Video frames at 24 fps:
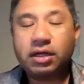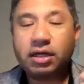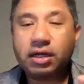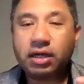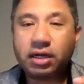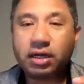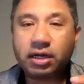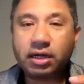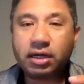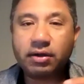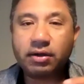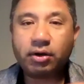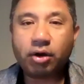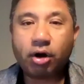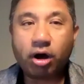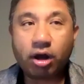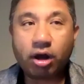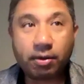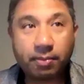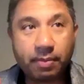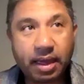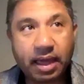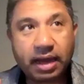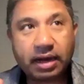
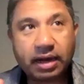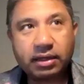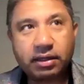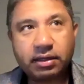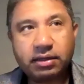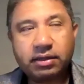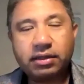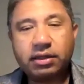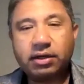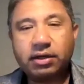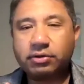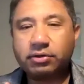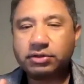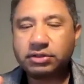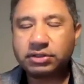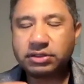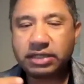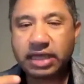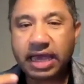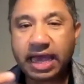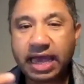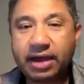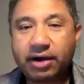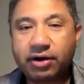automatic,
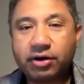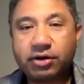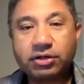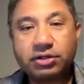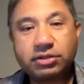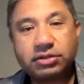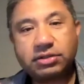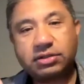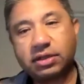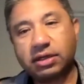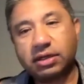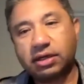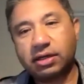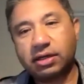scanners,